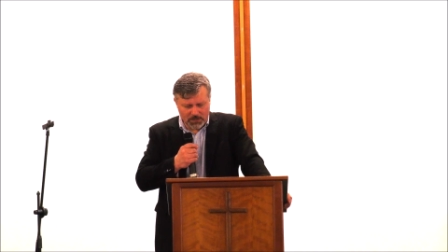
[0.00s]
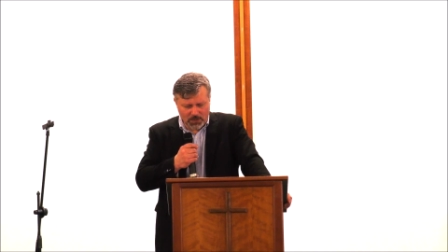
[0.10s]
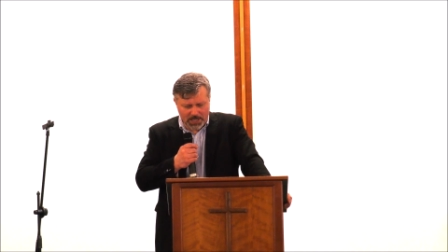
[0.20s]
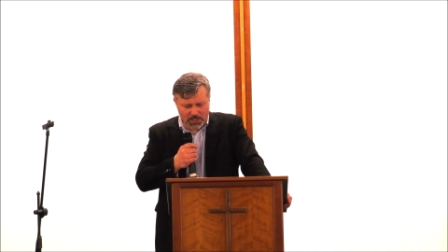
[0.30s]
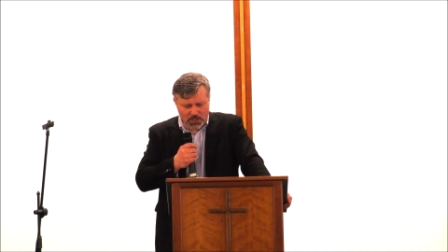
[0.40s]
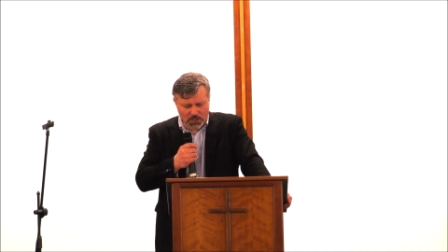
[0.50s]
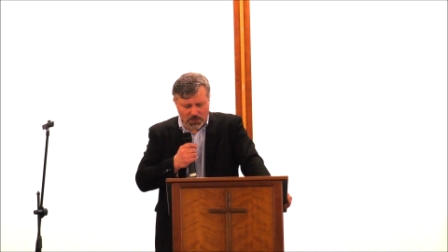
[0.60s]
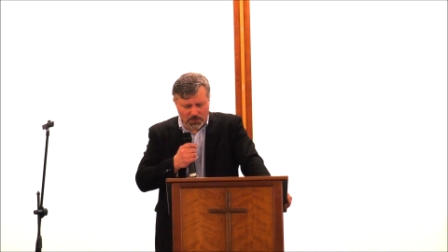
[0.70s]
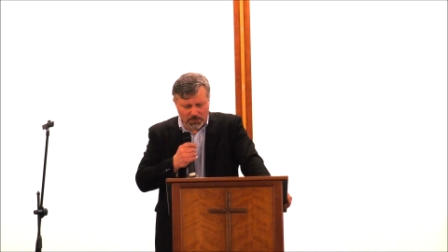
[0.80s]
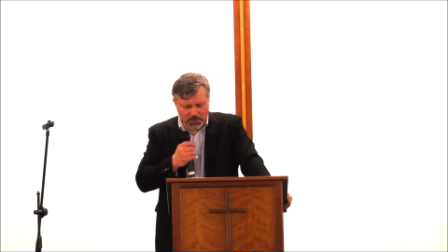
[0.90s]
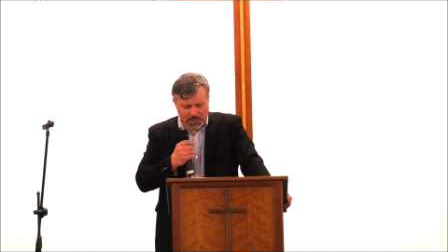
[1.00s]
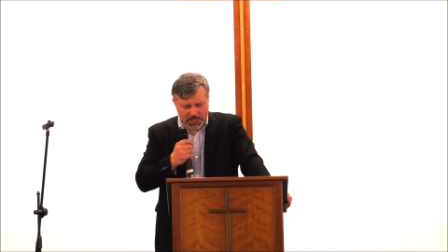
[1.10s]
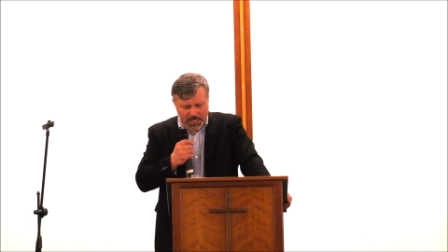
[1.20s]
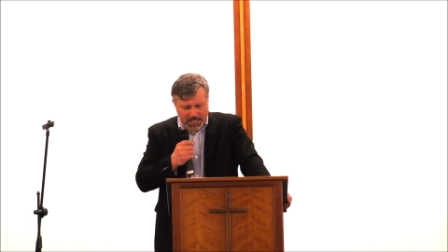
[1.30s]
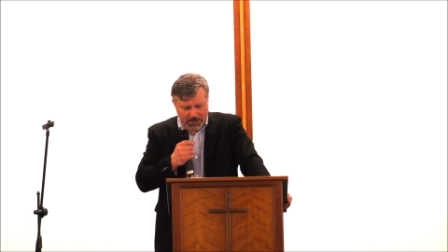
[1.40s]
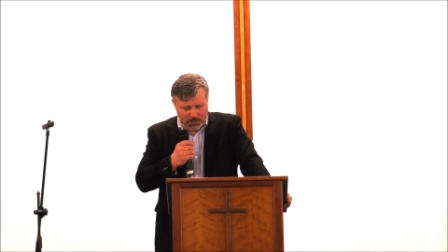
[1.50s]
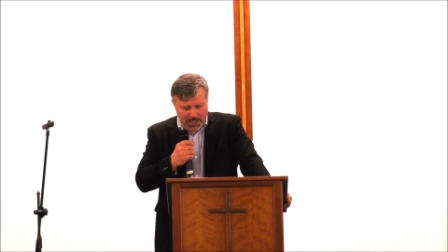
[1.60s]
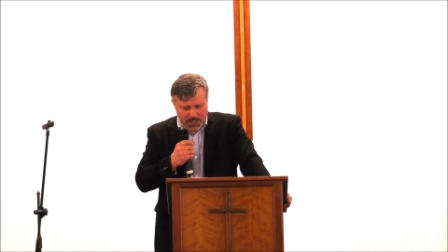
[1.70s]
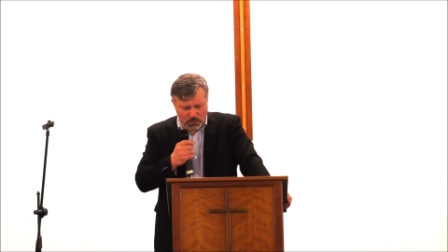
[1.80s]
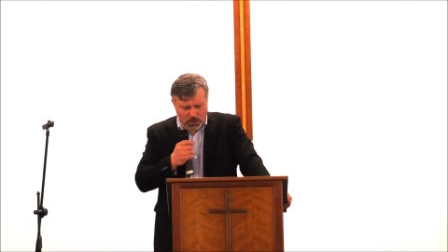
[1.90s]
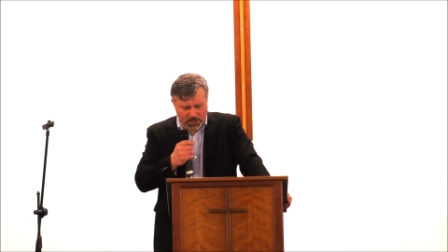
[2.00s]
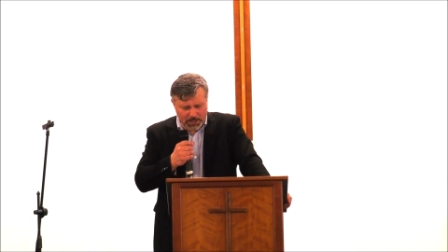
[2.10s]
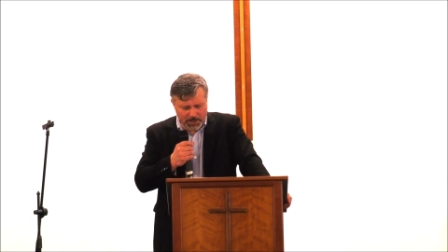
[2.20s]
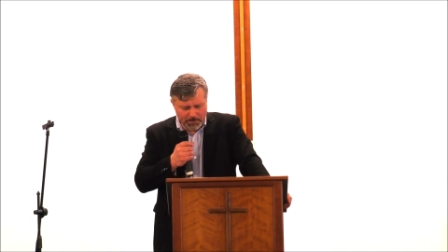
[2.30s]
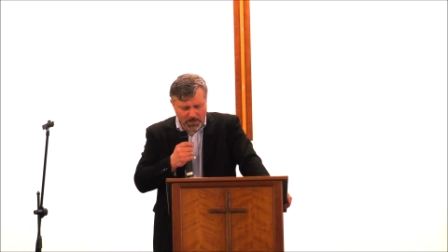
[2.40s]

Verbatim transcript: trying to stick with His word.